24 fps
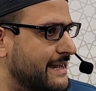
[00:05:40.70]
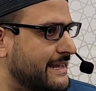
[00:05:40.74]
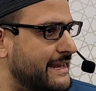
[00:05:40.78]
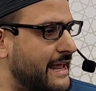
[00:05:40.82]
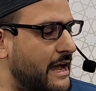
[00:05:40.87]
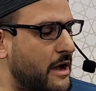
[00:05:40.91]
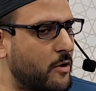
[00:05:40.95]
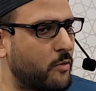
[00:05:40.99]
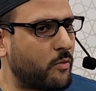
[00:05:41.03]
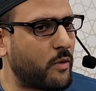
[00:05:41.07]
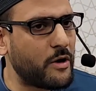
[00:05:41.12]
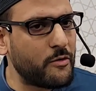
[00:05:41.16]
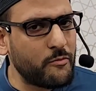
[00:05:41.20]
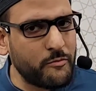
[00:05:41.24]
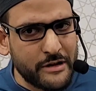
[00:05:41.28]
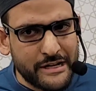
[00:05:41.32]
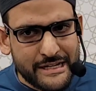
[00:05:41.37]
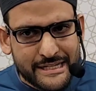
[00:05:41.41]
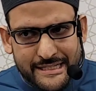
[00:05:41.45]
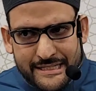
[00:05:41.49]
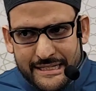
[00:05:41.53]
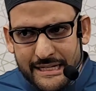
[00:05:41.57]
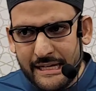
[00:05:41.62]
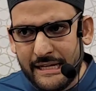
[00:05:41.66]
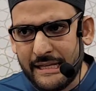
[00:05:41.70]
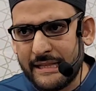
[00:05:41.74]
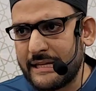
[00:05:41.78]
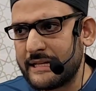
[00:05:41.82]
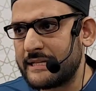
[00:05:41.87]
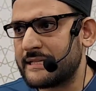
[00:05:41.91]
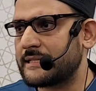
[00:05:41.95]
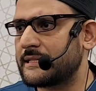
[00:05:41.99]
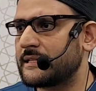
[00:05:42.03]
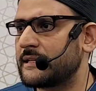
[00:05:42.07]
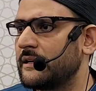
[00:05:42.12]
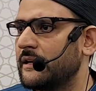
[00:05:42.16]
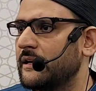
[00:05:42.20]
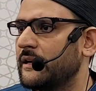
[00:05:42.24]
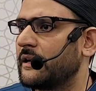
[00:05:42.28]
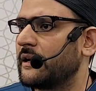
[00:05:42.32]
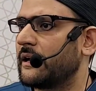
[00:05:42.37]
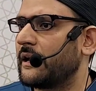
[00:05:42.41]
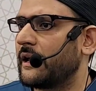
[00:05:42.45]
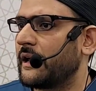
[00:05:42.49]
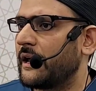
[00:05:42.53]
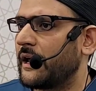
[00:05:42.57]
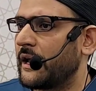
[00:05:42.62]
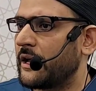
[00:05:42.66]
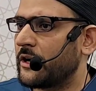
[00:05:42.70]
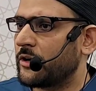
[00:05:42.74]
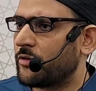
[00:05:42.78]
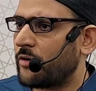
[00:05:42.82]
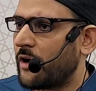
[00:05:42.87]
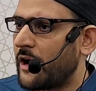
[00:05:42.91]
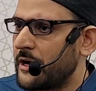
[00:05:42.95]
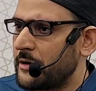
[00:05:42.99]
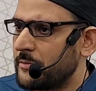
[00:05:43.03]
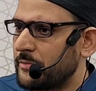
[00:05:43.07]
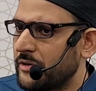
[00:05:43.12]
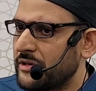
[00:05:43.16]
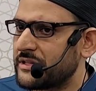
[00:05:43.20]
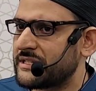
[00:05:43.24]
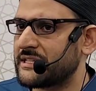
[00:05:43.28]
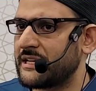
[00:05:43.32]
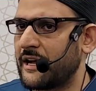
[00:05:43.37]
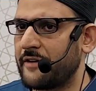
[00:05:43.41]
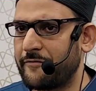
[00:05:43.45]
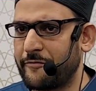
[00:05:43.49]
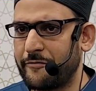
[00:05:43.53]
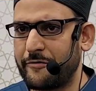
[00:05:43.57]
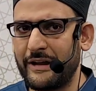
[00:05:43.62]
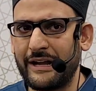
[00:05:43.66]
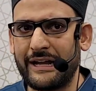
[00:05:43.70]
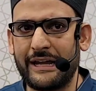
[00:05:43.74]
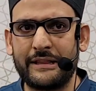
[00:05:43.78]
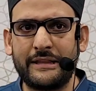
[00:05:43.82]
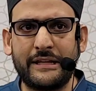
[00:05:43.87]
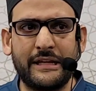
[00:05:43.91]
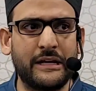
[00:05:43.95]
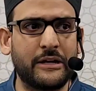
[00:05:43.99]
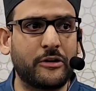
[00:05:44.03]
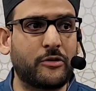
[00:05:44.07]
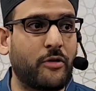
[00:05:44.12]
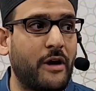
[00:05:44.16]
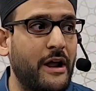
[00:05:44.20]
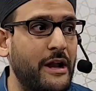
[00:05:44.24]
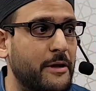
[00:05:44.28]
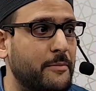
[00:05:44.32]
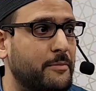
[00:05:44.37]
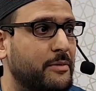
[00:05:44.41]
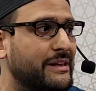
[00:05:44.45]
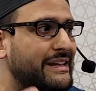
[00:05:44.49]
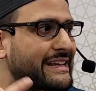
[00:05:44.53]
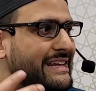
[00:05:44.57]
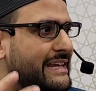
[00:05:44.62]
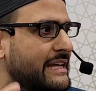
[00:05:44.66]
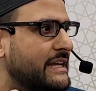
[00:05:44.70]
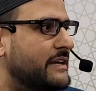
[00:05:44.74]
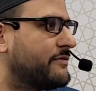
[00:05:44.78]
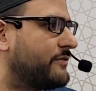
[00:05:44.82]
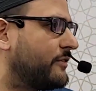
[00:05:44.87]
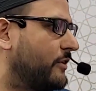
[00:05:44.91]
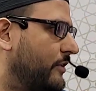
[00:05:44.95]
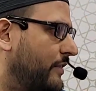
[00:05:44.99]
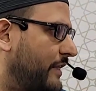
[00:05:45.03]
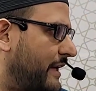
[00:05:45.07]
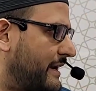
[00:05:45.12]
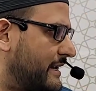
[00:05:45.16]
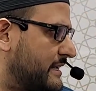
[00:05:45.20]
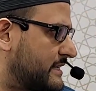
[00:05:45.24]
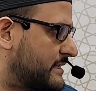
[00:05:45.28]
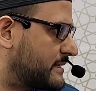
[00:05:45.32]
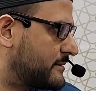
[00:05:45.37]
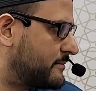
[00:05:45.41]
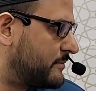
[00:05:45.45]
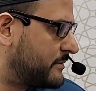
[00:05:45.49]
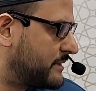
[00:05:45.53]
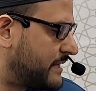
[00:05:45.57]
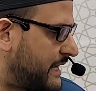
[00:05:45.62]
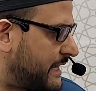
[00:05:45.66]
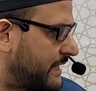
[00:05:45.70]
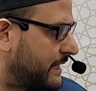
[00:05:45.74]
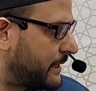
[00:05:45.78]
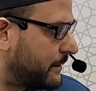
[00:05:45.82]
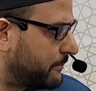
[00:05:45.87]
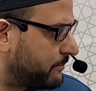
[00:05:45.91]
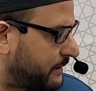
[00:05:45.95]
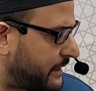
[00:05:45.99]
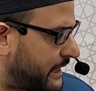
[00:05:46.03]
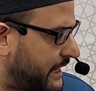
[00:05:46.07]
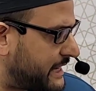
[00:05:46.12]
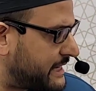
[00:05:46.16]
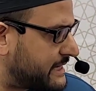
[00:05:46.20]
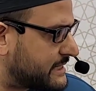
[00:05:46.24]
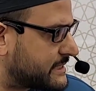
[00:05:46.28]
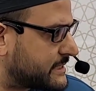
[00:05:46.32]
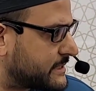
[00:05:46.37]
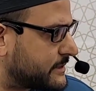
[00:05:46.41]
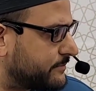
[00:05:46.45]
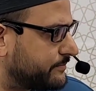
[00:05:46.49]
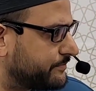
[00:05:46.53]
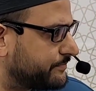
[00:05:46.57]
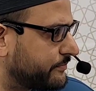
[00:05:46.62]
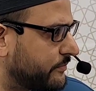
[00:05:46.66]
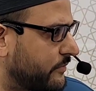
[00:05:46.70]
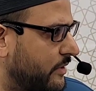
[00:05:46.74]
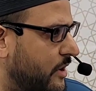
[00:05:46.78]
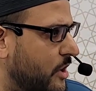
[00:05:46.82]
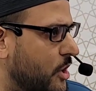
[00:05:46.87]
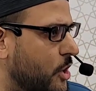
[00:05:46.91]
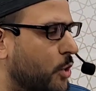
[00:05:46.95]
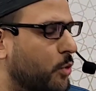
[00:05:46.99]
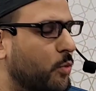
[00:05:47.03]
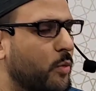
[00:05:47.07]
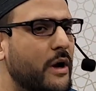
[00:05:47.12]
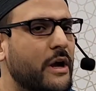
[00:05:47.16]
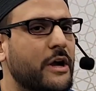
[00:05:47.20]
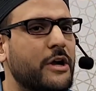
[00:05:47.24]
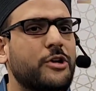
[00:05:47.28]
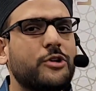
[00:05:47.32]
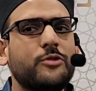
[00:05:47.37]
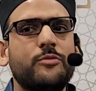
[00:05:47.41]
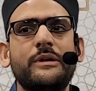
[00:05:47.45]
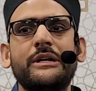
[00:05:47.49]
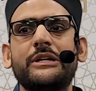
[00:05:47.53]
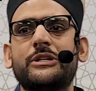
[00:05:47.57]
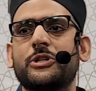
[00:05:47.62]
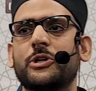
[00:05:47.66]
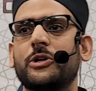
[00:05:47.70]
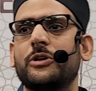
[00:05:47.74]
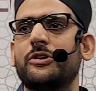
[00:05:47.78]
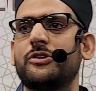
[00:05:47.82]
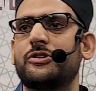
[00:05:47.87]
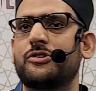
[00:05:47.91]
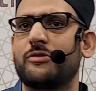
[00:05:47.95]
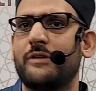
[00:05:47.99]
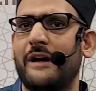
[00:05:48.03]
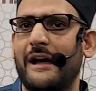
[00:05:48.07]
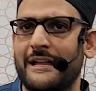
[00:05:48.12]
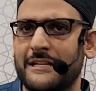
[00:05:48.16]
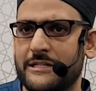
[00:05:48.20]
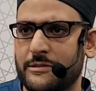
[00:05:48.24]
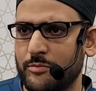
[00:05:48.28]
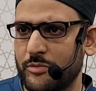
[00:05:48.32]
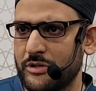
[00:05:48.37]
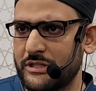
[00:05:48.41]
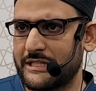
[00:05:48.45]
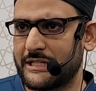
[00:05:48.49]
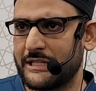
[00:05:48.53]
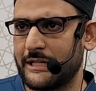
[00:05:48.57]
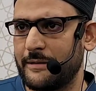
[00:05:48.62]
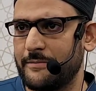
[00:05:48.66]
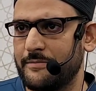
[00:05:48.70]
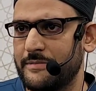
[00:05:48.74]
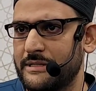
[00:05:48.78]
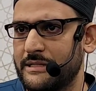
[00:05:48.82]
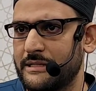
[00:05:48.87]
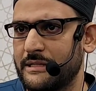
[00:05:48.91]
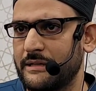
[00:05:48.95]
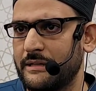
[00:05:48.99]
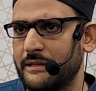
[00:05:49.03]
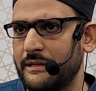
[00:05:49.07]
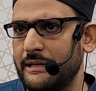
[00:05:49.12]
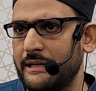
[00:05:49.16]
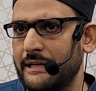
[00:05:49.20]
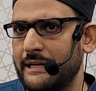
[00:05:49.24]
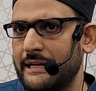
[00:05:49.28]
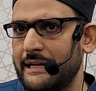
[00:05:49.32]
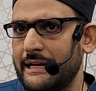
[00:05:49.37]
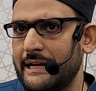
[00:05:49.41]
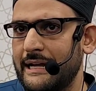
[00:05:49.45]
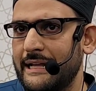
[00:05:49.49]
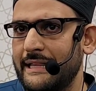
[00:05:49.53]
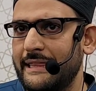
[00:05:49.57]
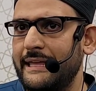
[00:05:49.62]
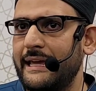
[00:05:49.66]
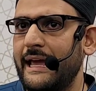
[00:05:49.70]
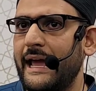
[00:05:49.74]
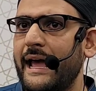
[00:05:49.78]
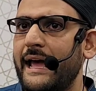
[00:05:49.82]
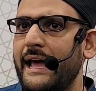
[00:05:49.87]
Now, when we see this incredible suffering and the incredible evil that is taking place, where do we turn to as Muslims? The